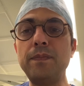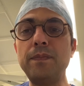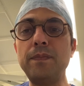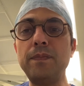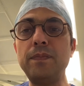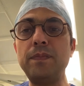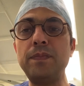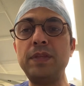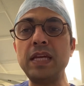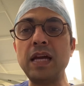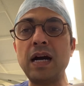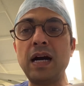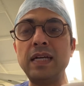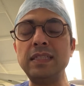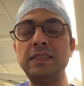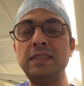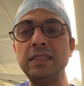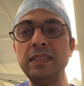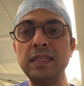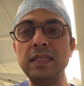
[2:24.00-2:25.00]
The
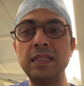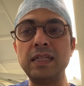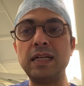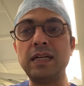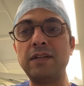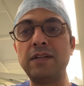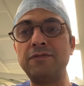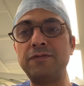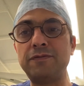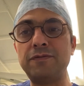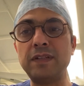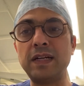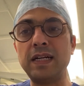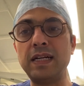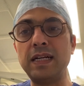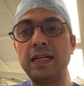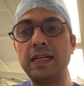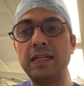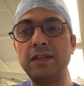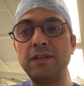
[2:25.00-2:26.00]
idea of
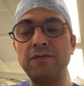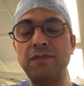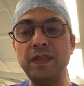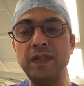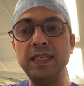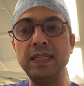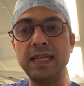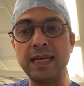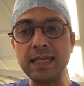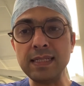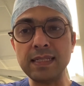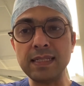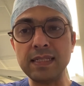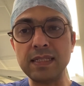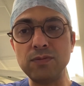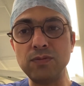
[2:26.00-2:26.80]
Vness,